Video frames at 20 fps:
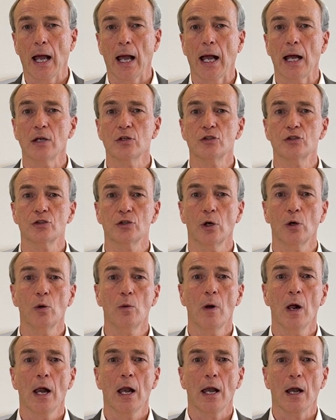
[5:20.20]
And
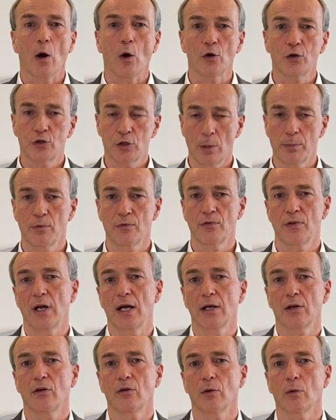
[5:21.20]
so on top of
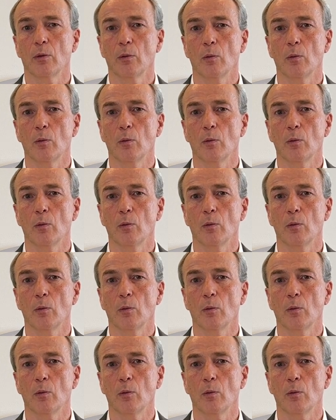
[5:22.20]
that,